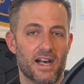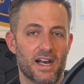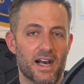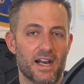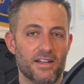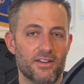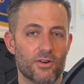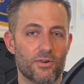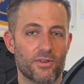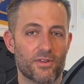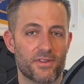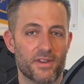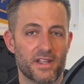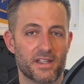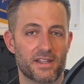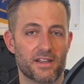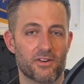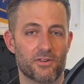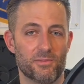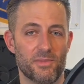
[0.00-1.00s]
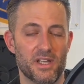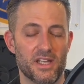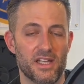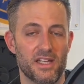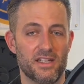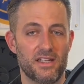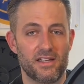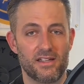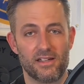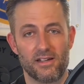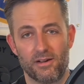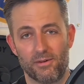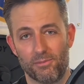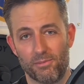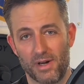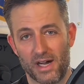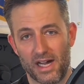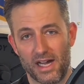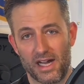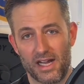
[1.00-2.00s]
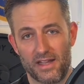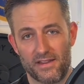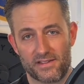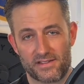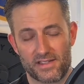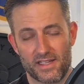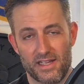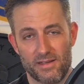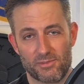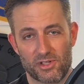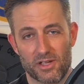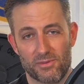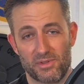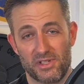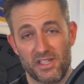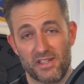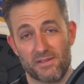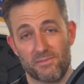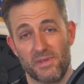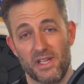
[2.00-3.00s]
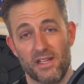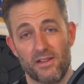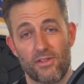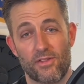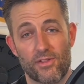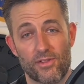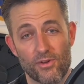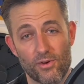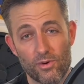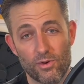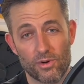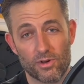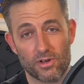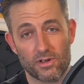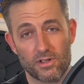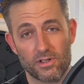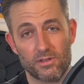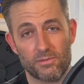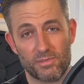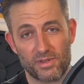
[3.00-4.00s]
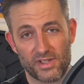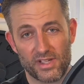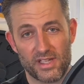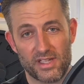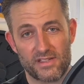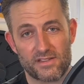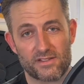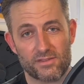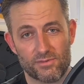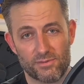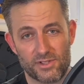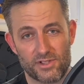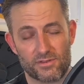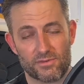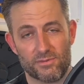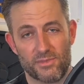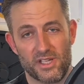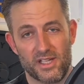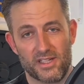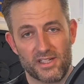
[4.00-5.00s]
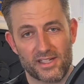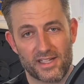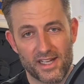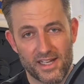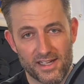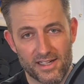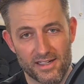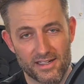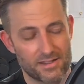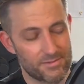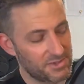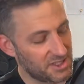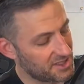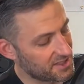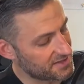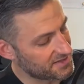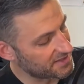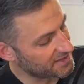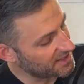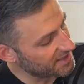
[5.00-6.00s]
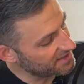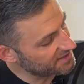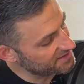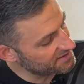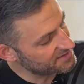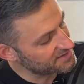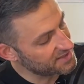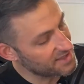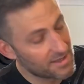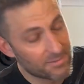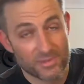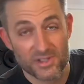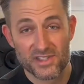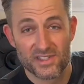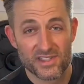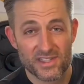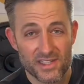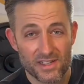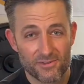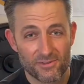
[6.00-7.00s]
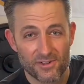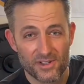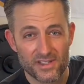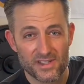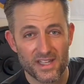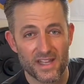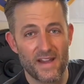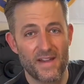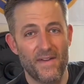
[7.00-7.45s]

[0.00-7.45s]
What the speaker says: I don't think they were made by the same company that made Thor plates, which were made in Canada, because the Canada stamp is different,